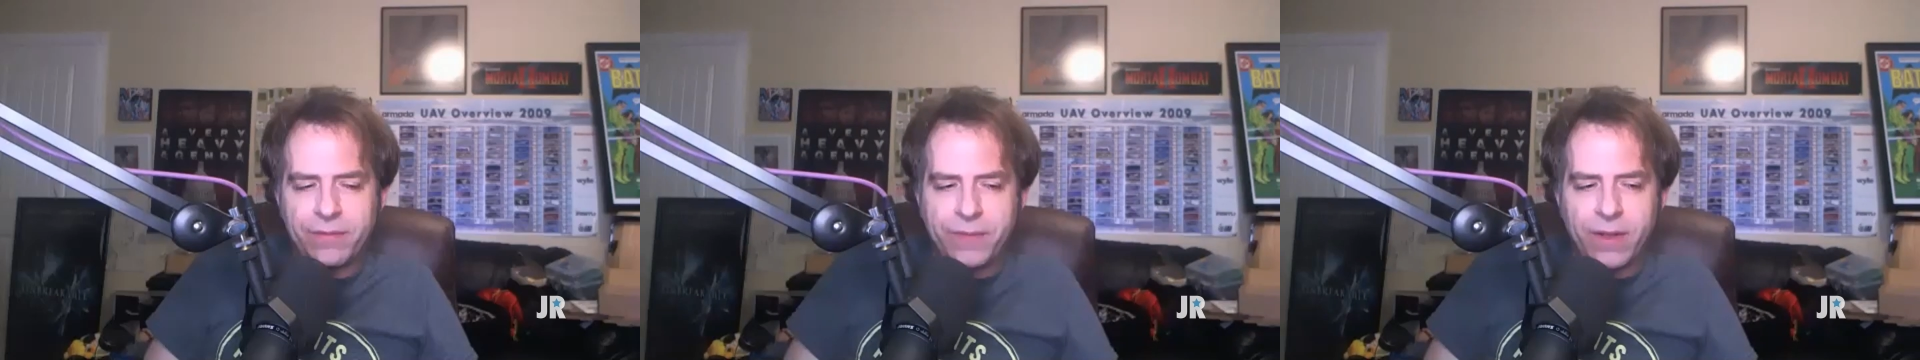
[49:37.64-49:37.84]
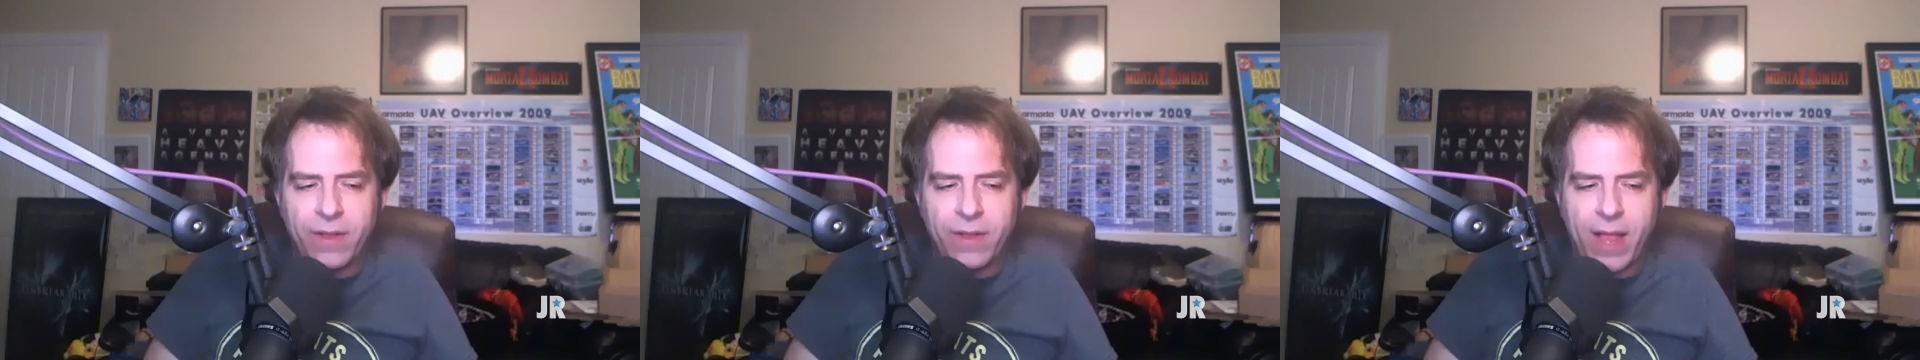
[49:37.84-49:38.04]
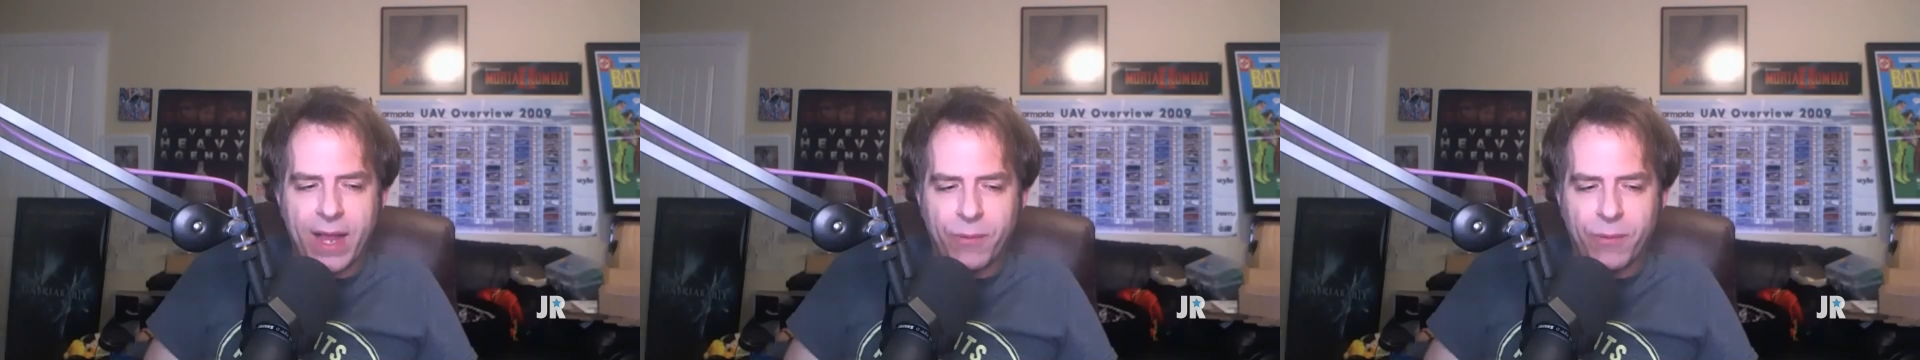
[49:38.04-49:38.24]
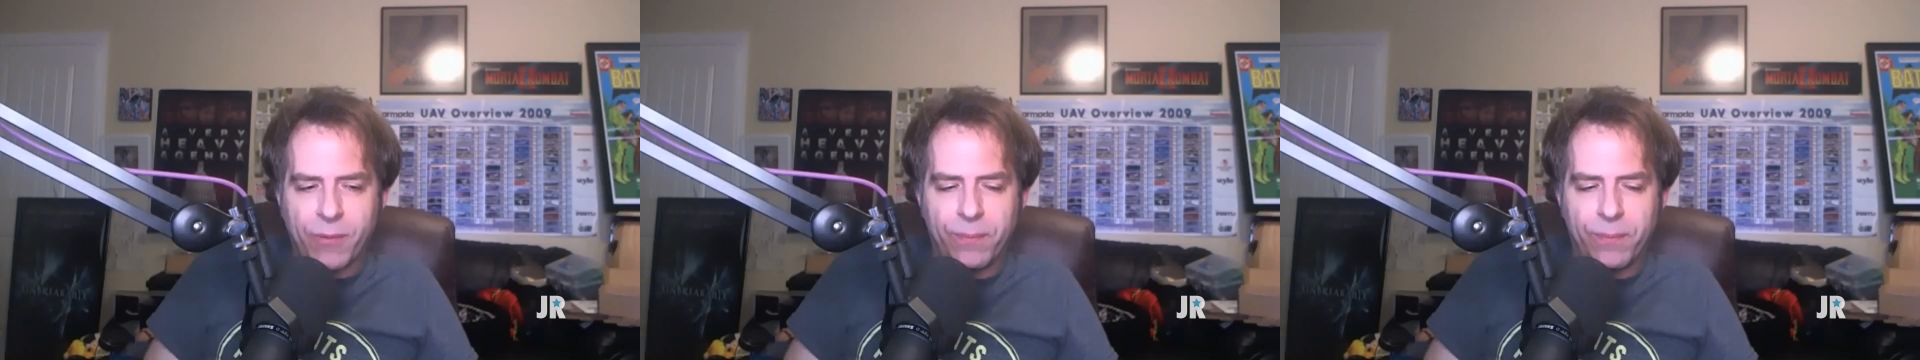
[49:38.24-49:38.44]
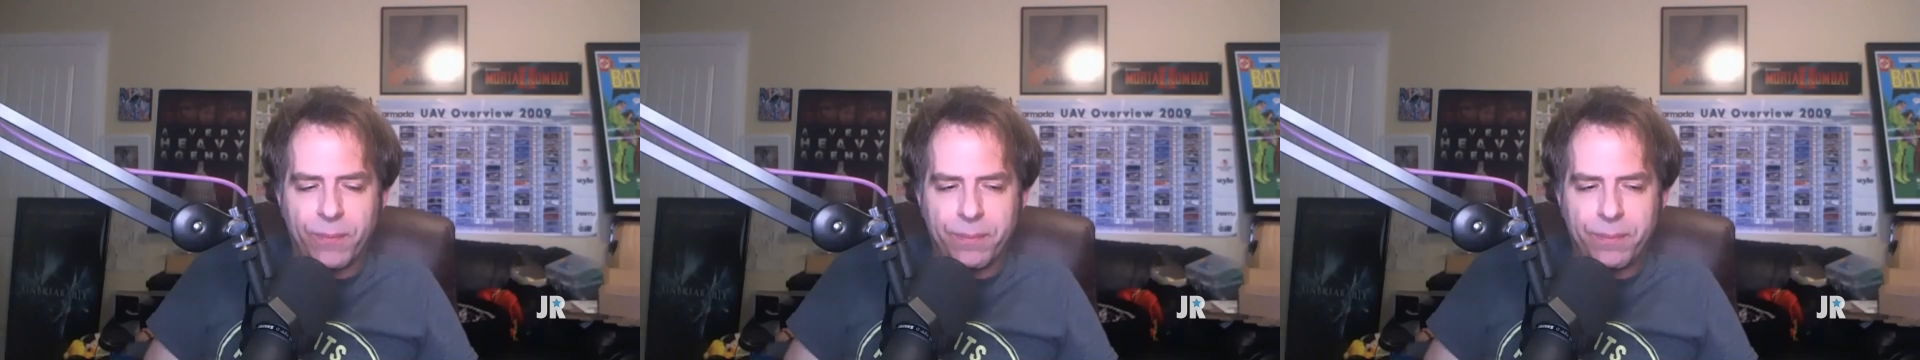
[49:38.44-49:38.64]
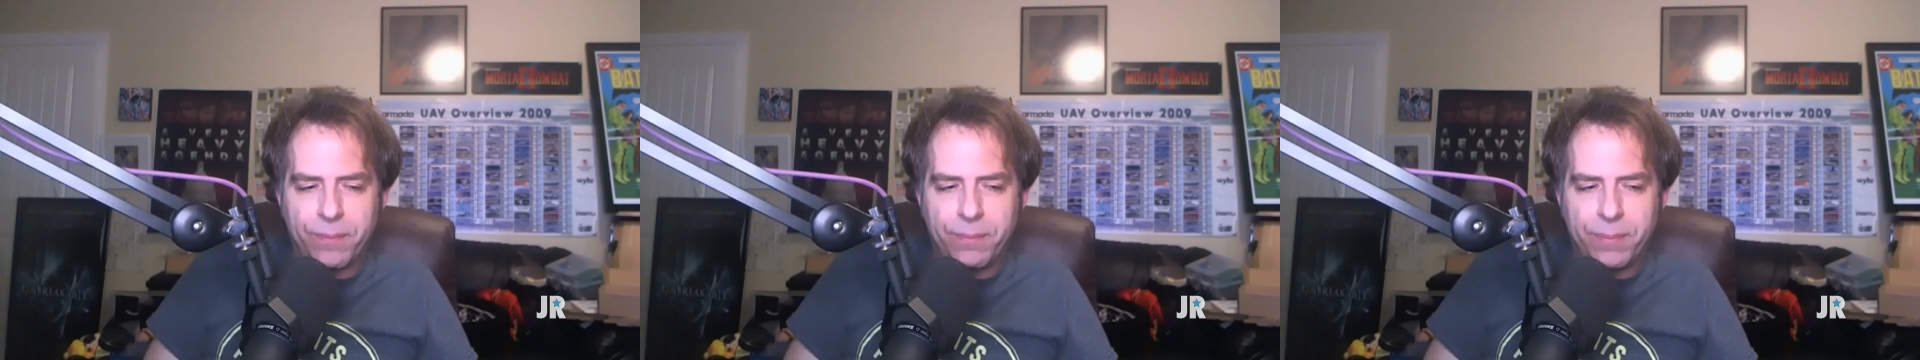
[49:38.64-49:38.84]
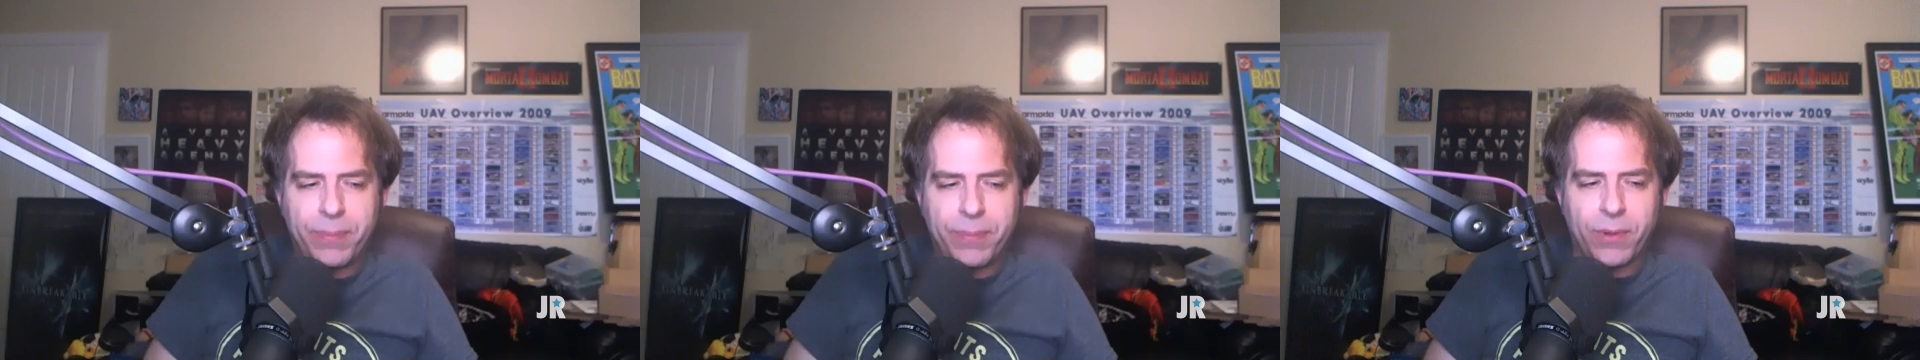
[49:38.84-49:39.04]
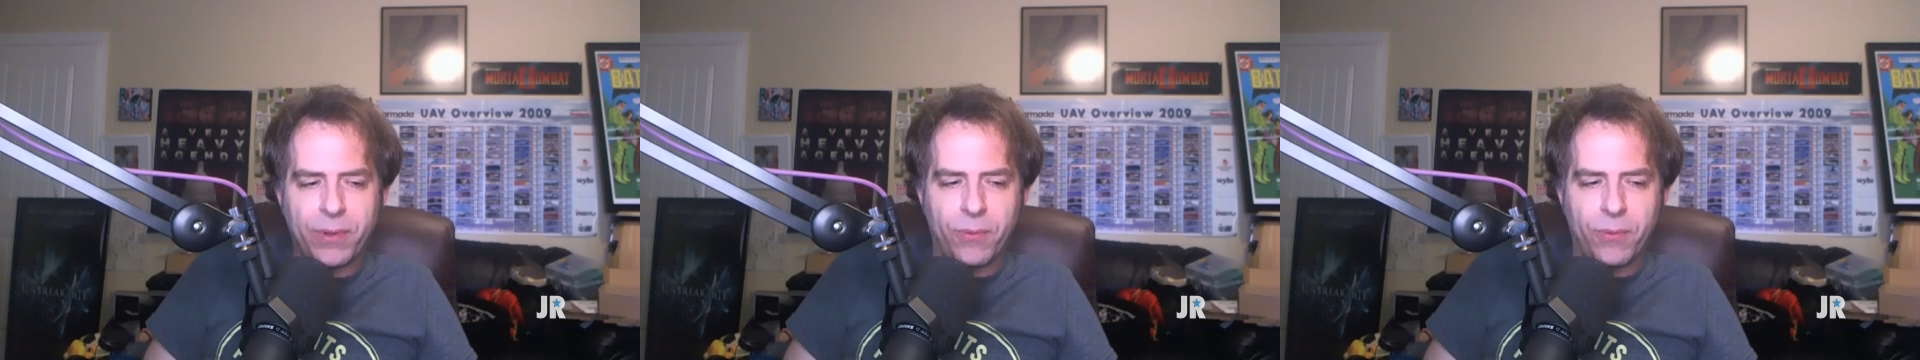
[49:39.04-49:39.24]
like
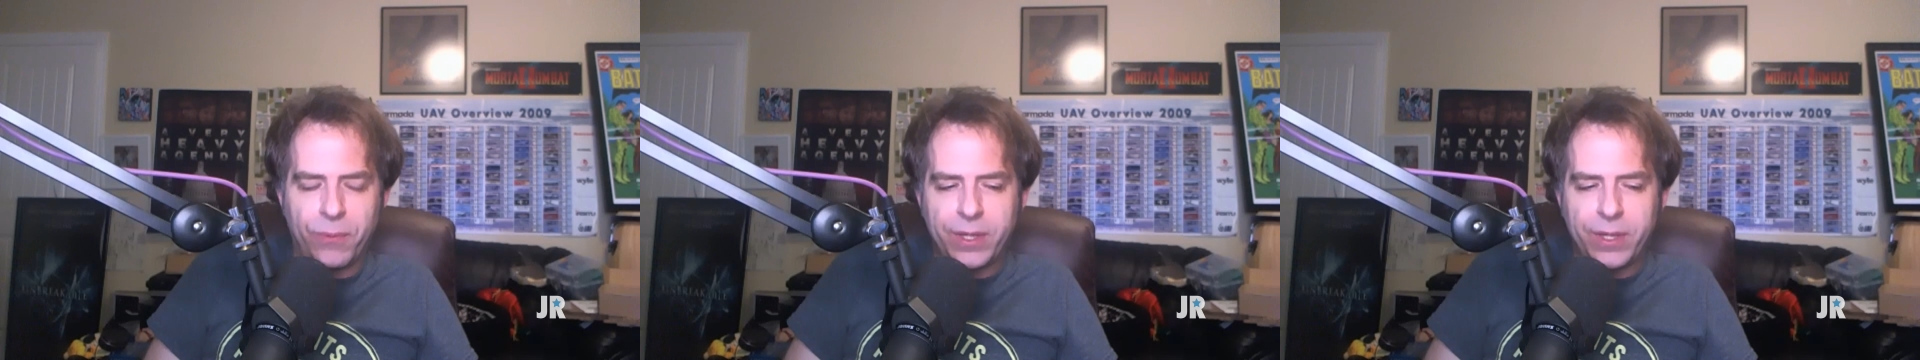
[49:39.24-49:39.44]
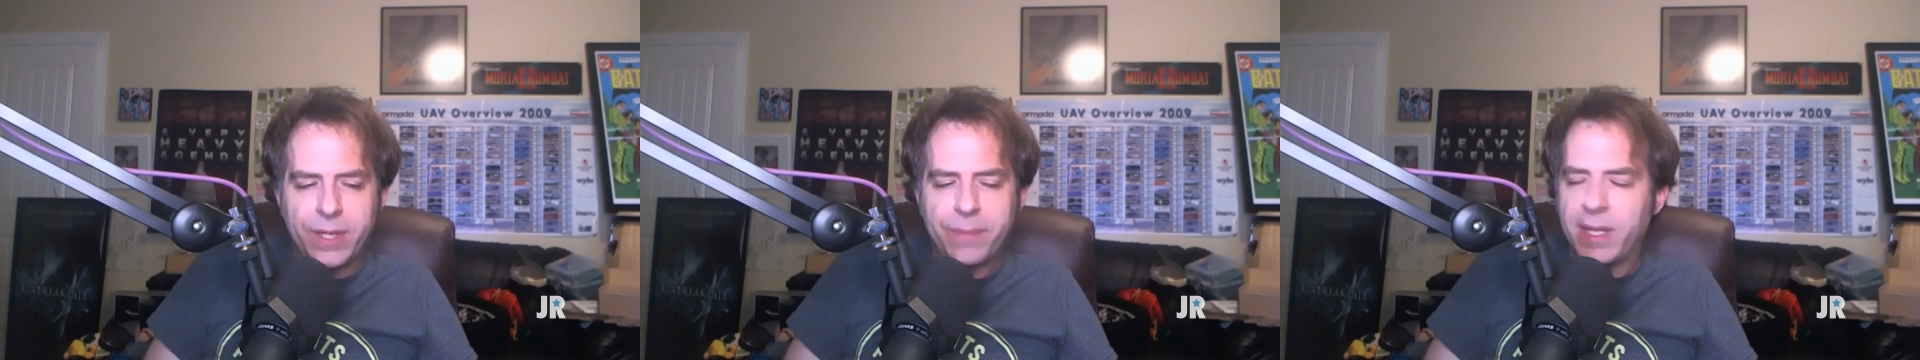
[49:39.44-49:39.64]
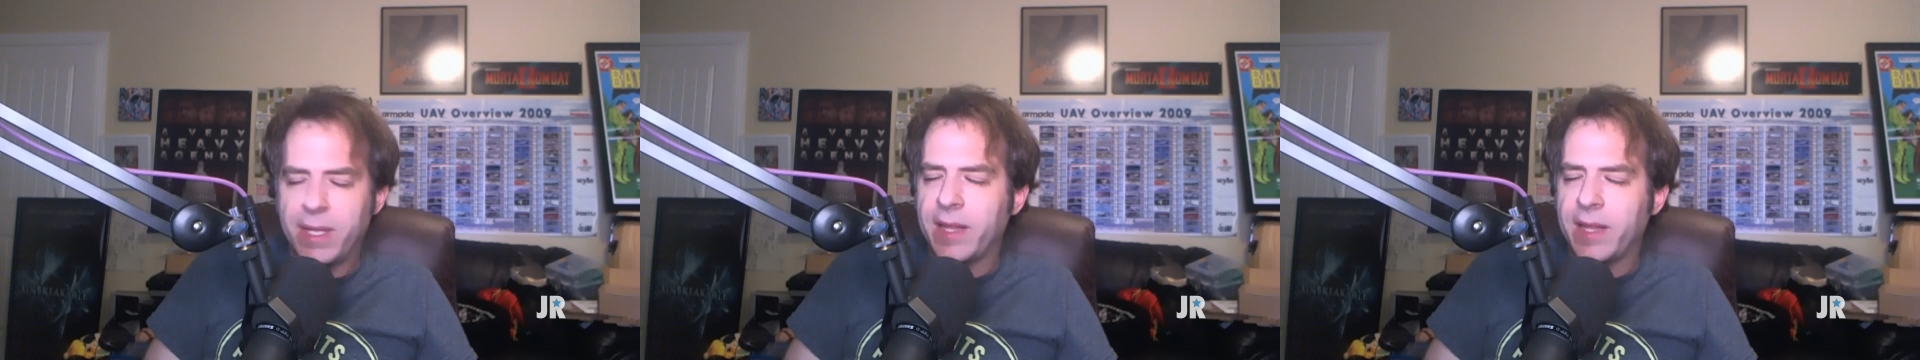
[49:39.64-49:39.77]
people are really being